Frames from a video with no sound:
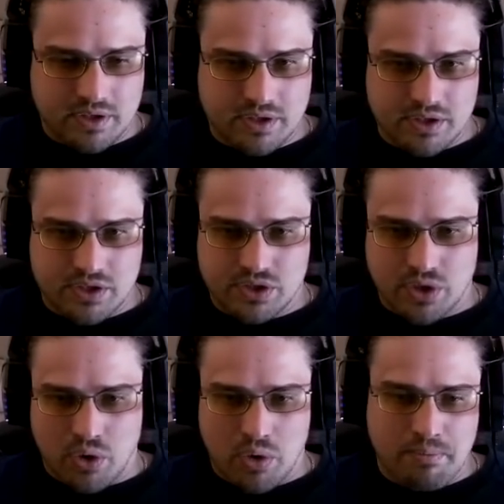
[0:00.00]

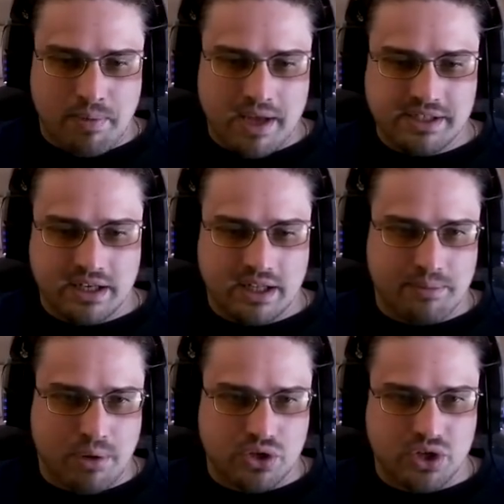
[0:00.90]
So basically, the
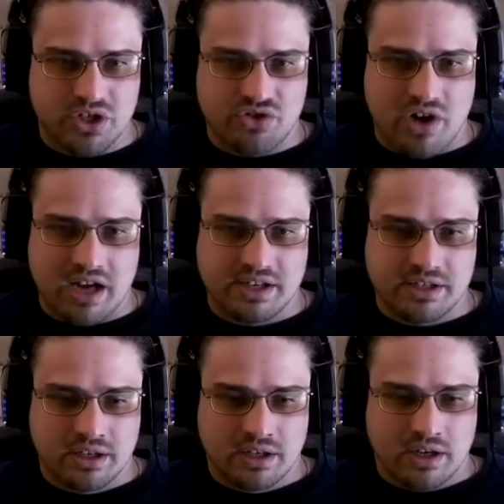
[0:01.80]
punching strikes.